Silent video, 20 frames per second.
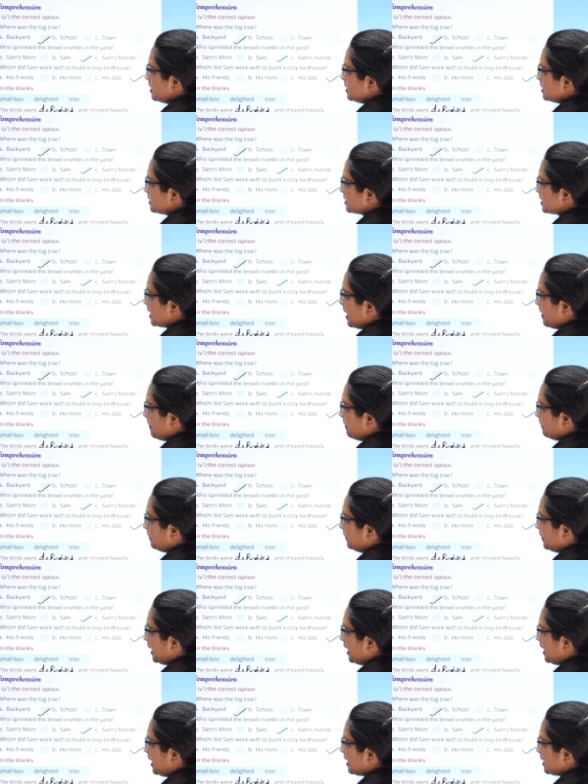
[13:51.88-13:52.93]
Sam
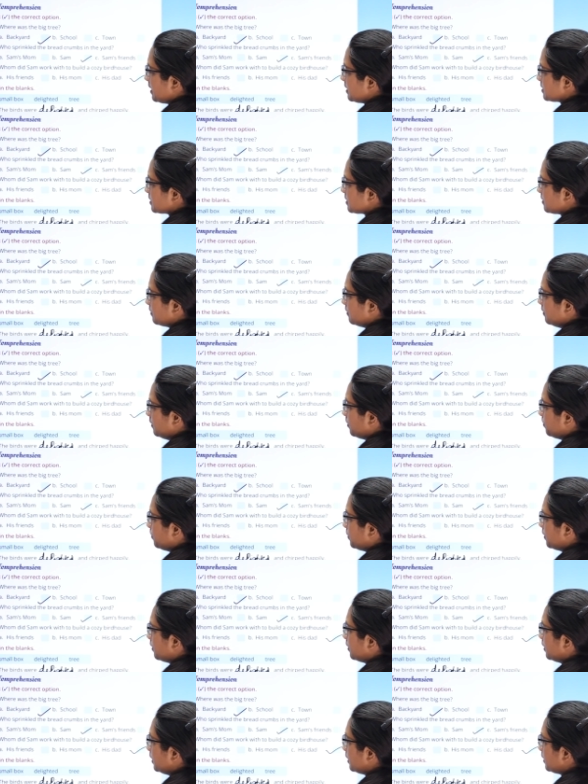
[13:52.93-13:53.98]
placed the
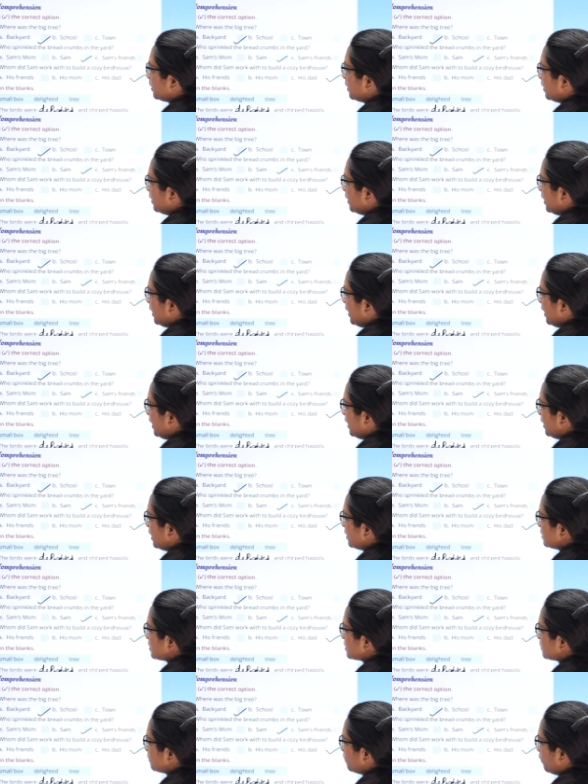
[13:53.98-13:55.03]
bird in a
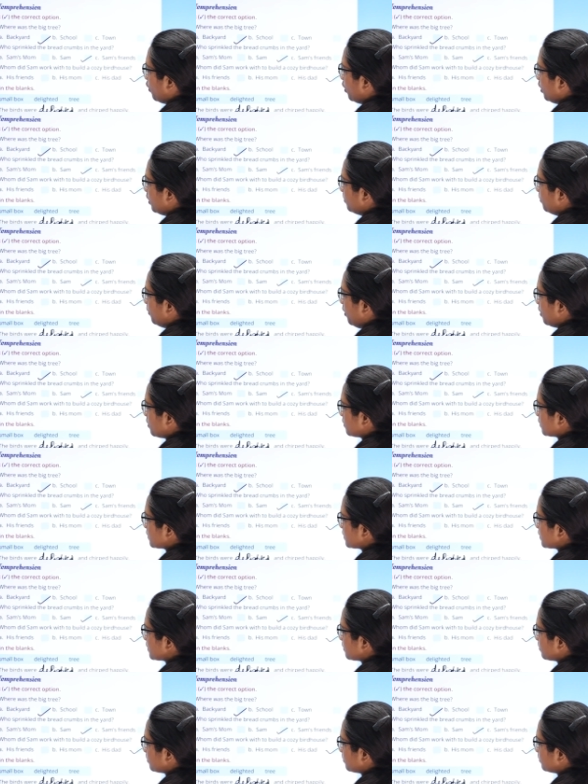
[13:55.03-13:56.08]
small
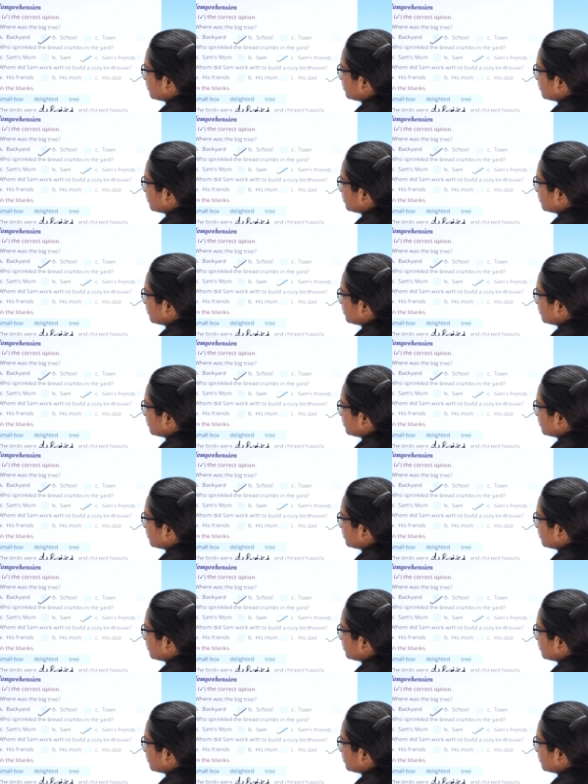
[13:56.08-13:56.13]
box.